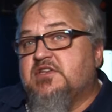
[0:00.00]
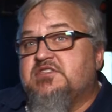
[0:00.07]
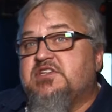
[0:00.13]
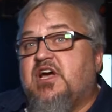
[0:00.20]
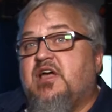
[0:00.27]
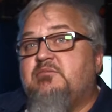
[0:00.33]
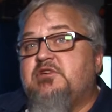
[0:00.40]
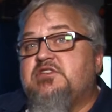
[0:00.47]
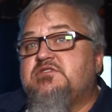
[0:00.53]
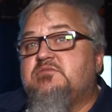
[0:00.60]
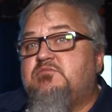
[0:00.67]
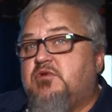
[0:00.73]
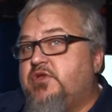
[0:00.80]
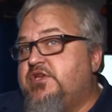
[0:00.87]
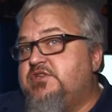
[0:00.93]
assignments,
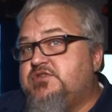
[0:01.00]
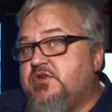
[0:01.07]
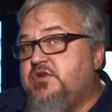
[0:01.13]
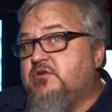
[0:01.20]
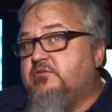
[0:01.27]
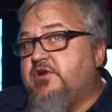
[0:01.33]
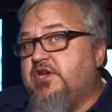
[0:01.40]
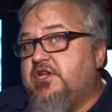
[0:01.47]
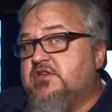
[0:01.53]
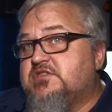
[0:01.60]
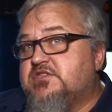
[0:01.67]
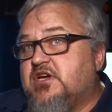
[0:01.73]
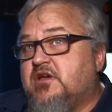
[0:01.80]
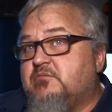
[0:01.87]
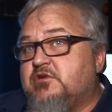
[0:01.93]
please do your reading
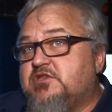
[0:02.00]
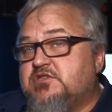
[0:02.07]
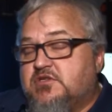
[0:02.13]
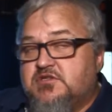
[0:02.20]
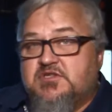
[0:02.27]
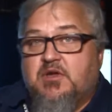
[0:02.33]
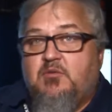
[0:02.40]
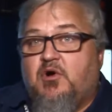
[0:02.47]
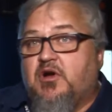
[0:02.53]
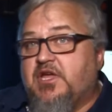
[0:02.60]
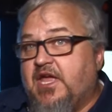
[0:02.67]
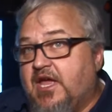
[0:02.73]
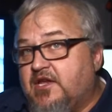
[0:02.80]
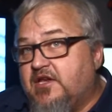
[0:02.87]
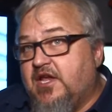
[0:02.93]
assignments, because they walk
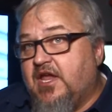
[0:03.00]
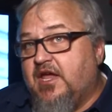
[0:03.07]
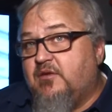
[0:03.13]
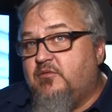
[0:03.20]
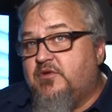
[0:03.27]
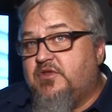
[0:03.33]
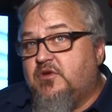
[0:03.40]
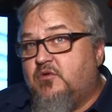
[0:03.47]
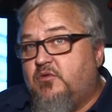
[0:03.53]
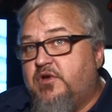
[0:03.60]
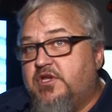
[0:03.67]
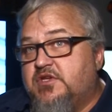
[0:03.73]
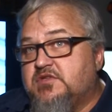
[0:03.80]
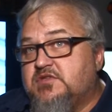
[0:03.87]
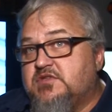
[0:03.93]
hand in hand with the
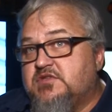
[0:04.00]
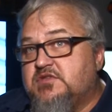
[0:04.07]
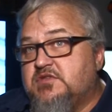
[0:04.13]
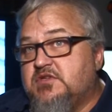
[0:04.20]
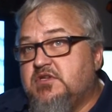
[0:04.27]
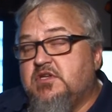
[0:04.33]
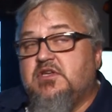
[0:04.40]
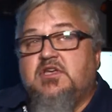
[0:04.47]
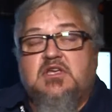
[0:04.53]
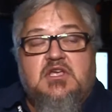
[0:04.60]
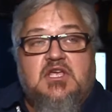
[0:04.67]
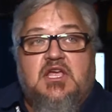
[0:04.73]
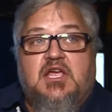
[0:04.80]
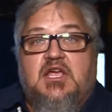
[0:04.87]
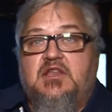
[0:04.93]
quizzes.
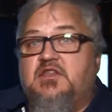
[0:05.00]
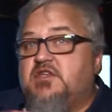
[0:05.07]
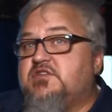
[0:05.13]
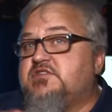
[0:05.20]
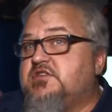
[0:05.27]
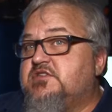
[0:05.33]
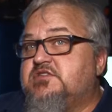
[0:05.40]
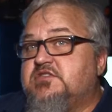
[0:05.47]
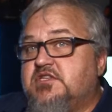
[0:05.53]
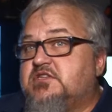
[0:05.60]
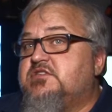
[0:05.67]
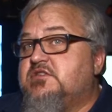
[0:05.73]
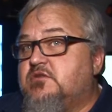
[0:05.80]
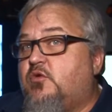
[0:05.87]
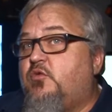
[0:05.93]
And this
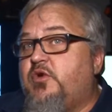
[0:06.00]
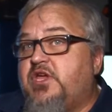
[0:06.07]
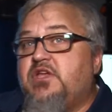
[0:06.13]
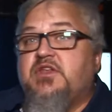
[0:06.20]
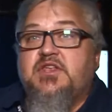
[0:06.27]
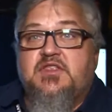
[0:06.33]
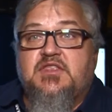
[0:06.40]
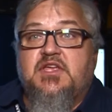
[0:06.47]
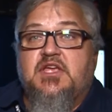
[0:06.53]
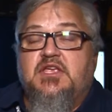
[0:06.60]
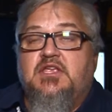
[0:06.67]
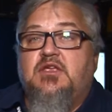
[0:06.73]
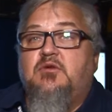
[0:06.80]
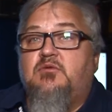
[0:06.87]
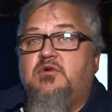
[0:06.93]
is a weekly
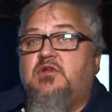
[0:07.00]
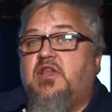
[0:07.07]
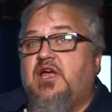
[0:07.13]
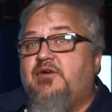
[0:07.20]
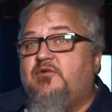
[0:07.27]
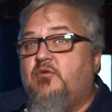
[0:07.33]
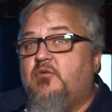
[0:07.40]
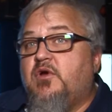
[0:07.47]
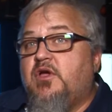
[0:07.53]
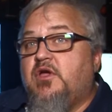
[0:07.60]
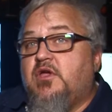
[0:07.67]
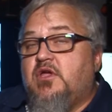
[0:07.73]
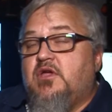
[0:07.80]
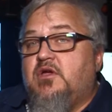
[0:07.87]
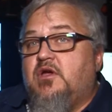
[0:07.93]
thing. You will have
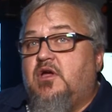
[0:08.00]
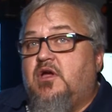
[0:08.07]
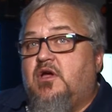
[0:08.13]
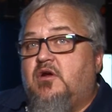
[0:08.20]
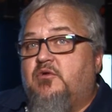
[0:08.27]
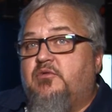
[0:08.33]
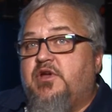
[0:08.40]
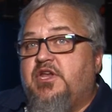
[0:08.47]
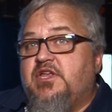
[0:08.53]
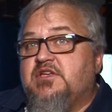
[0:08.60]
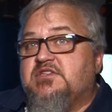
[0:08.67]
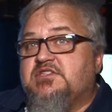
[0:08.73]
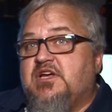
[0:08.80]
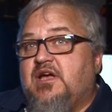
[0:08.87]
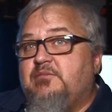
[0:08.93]
a reading
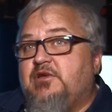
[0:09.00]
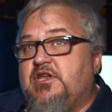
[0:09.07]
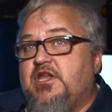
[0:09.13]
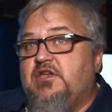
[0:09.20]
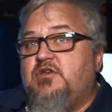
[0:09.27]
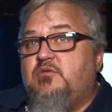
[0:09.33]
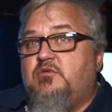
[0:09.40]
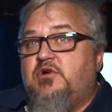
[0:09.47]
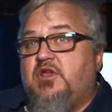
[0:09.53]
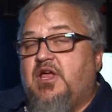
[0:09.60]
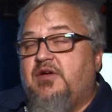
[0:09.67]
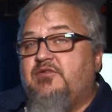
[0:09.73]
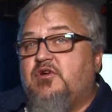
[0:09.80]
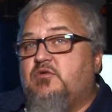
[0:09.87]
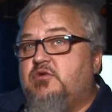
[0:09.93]
assignment and you will
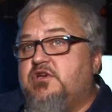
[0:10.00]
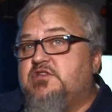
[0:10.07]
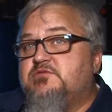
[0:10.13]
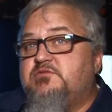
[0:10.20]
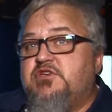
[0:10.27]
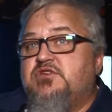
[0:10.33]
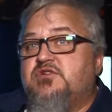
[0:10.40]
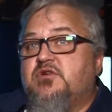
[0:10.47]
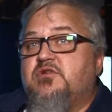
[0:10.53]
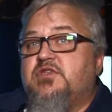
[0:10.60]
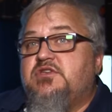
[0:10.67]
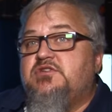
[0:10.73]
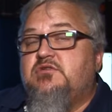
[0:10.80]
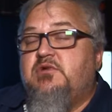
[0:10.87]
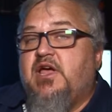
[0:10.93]
have a quiz. Be sure
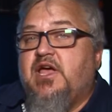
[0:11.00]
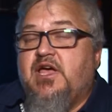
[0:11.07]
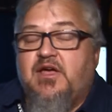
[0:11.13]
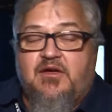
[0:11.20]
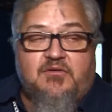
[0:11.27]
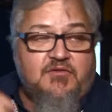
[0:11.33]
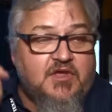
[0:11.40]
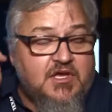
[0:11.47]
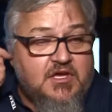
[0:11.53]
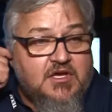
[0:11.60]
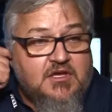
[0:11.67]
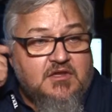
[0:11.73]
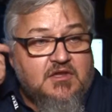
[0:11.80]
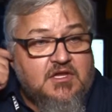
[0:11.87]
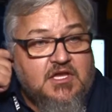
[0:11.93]
that you have
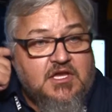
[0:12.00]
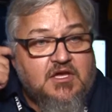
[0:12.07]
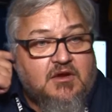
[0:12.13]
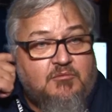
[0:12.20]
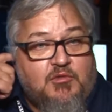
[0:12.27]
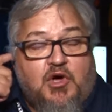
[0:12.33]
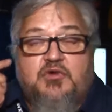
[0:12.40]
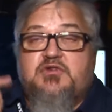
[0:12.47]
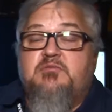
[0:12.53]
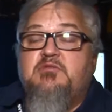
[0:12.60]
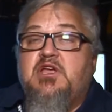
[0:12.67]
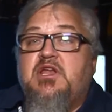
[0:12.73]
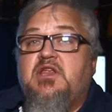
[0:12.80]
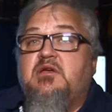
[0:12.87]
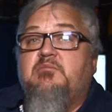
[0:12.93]
the
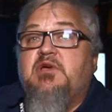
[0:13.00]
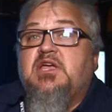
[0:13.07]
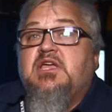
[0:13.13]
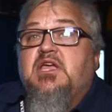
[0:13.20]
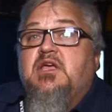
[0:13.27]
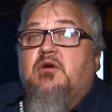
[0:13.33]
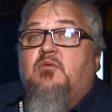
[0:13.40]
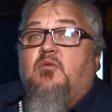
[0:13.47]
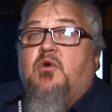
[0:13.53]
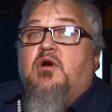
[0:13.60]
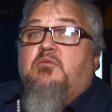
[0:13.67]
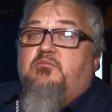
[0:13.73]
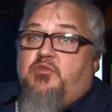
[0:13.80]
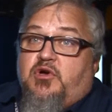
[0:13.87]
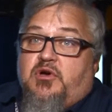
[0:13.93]
multimedia making it
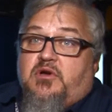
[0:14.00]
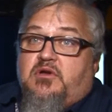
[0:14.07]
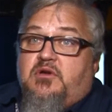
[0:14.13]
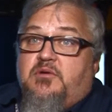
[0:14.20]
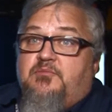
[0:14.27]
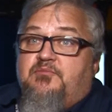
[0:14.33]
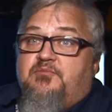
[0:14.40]
workbook.